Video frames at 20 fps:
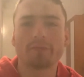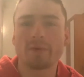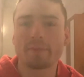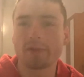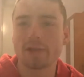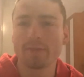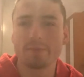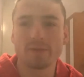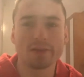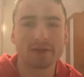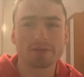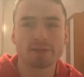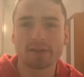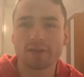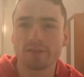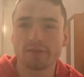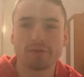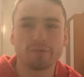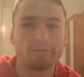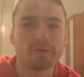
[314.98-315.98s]
my mate makes
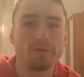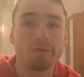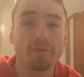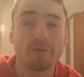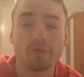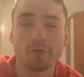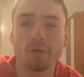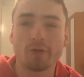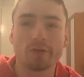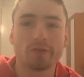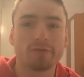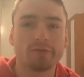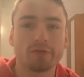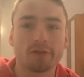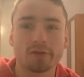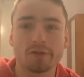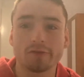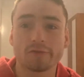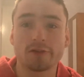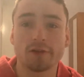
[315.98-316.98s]
it.
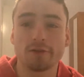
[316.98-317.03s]
It's